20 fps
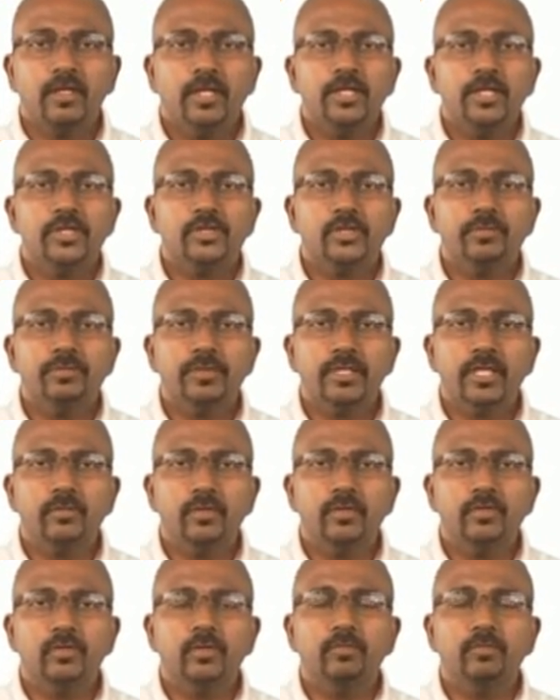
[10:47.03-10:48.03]
he should be
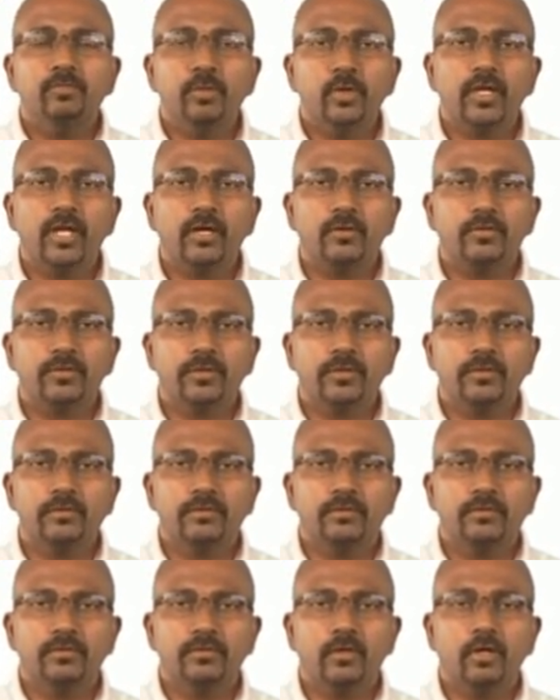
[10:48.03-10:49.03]
able to pull out
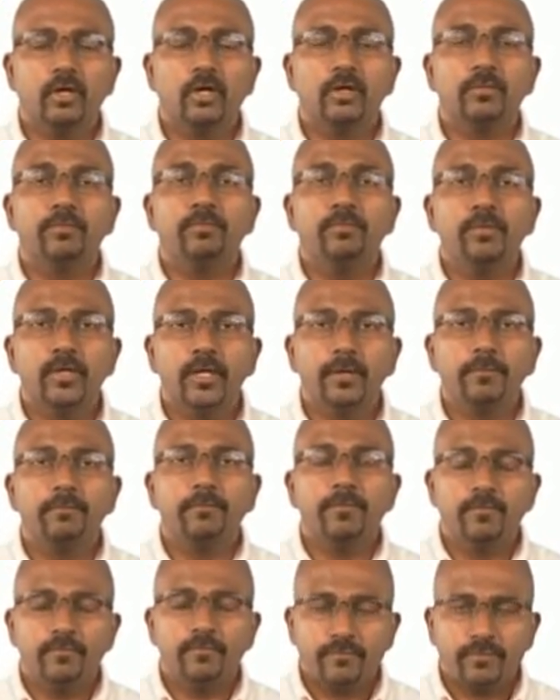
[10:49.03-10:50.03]
or pull up
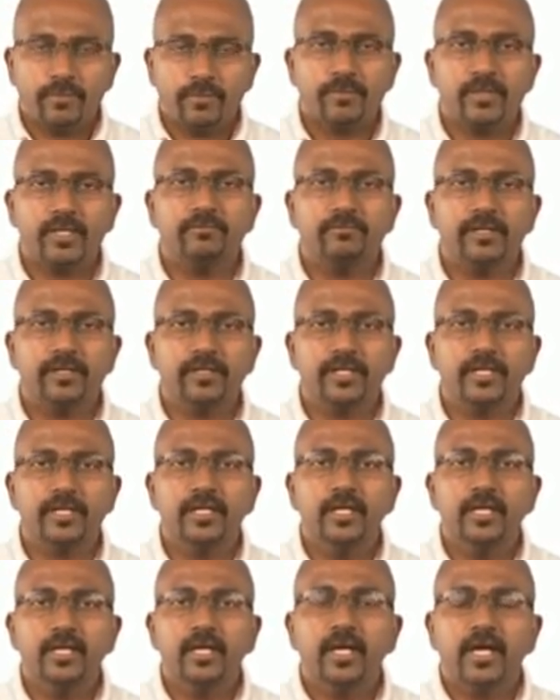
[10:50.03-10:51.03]
from the
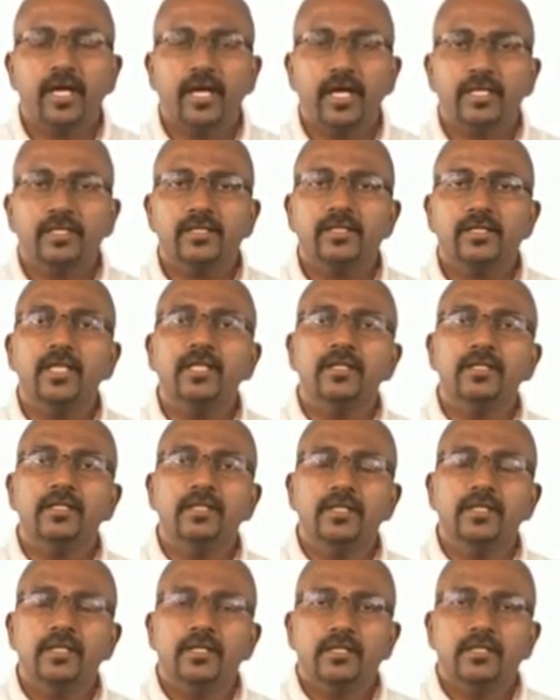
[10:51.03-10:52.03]
inventory, and then
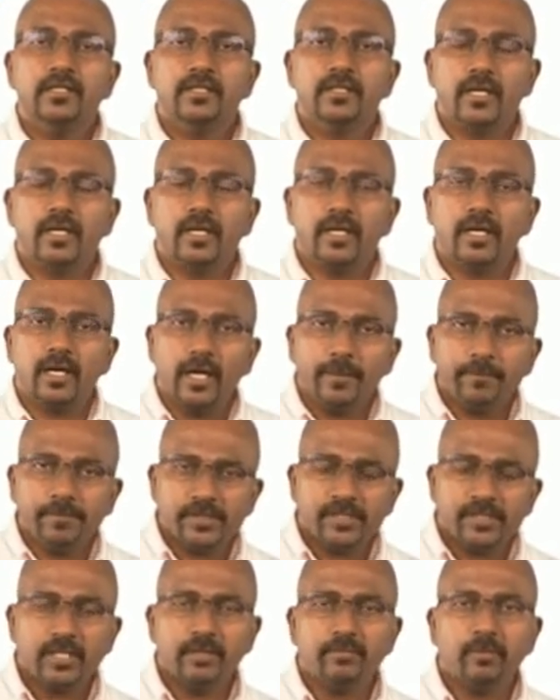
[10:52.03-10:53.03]
the
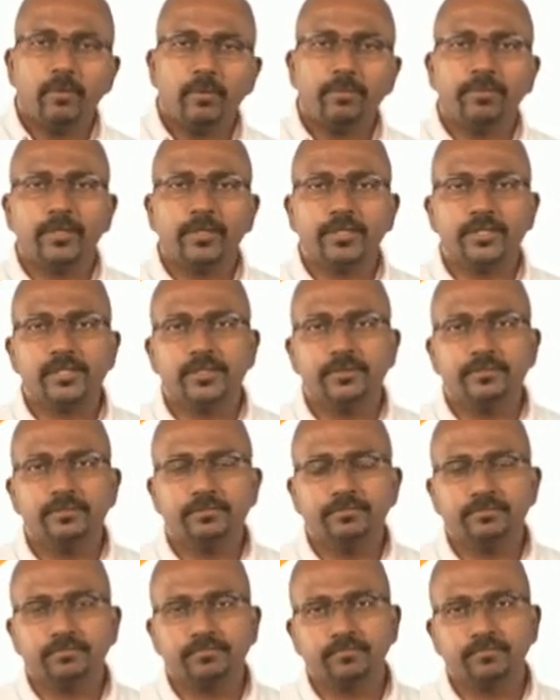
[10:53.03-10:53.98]
upstream operation